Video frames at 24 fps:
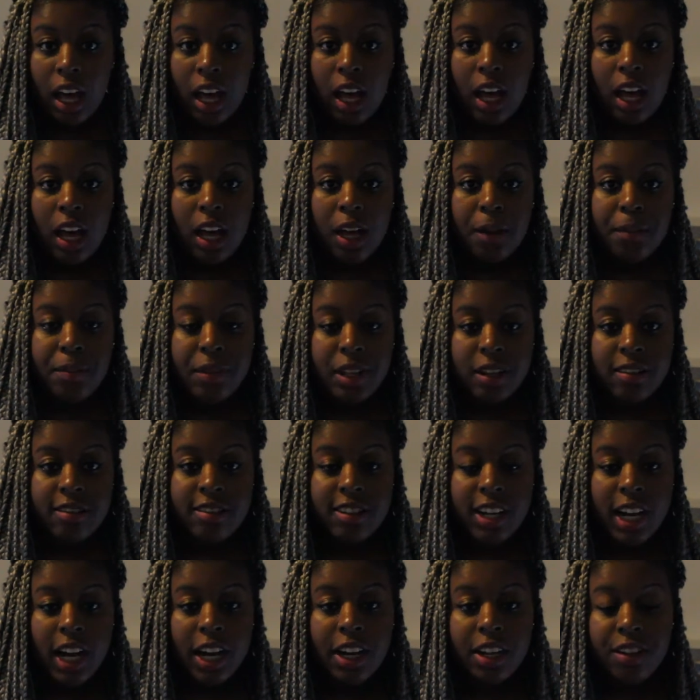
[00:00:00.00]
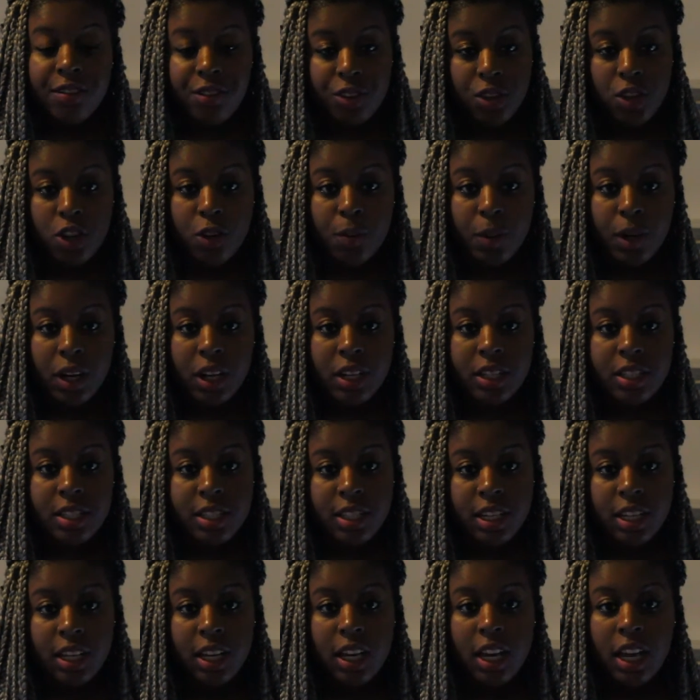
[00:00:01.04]
There are kind of two parts
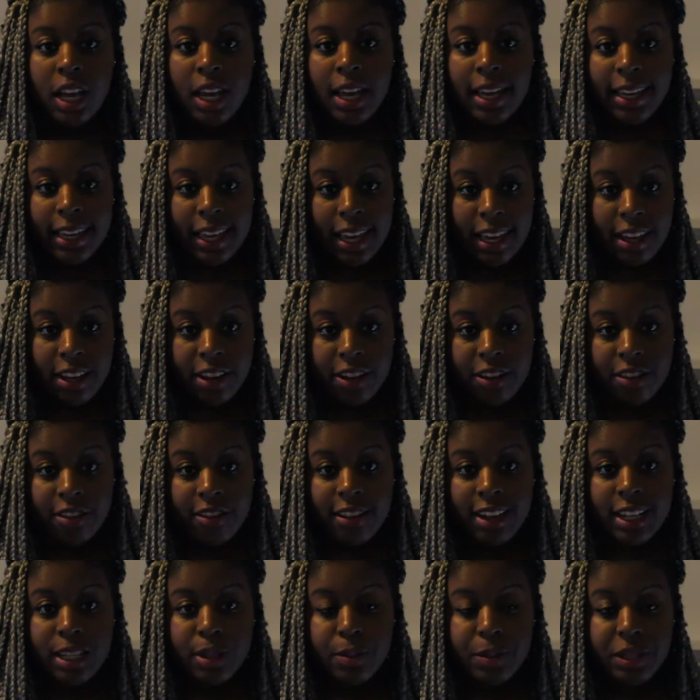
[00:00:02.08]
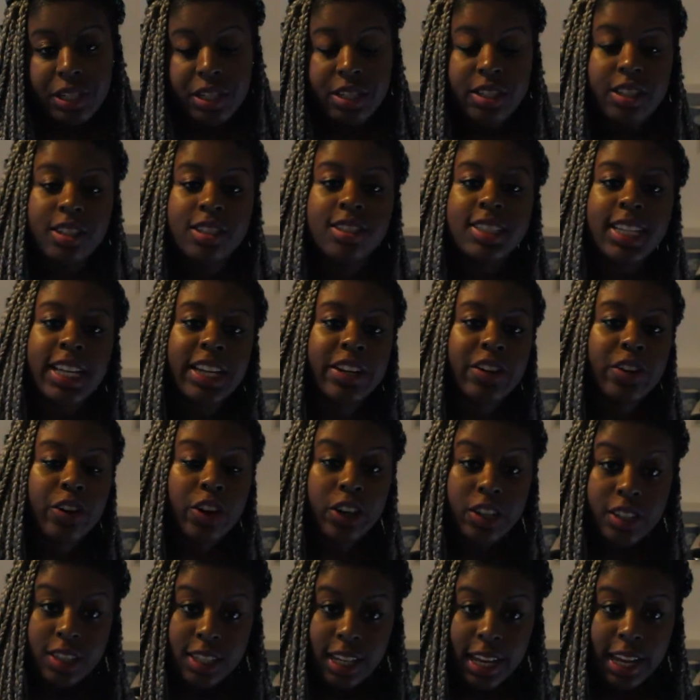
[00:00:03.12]
to getting good grades, which is understanding the
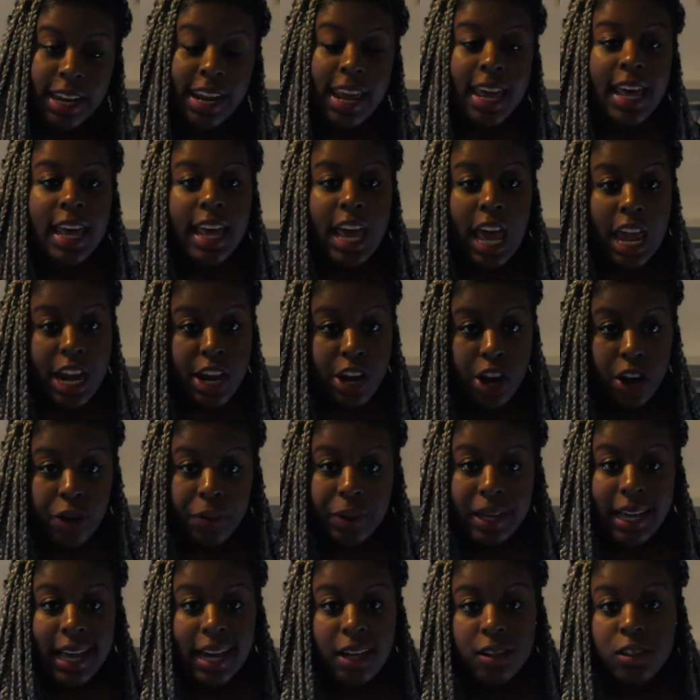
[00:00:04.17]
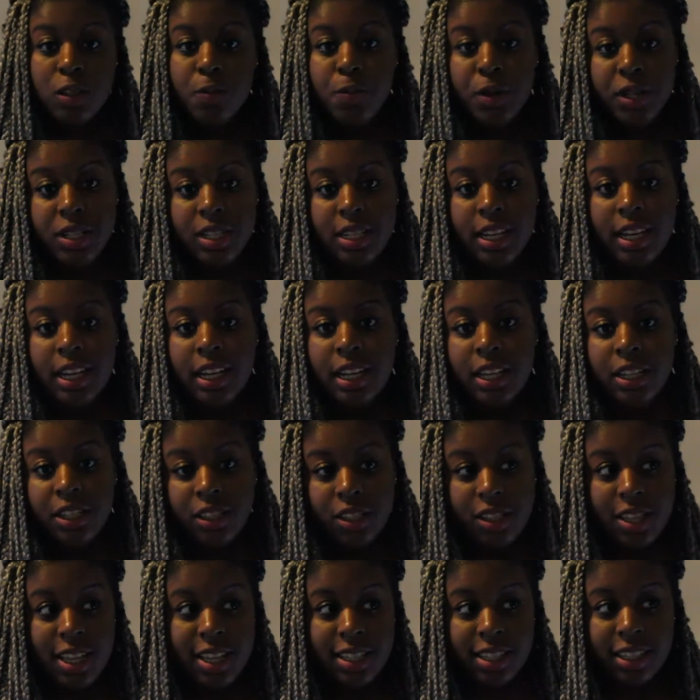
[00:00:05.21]
content and knowing how to put it.
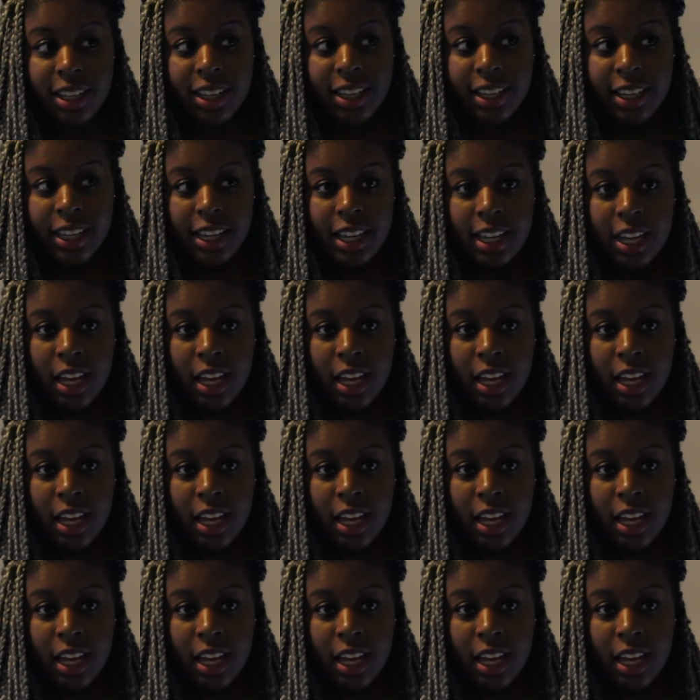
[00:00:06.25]
So that's like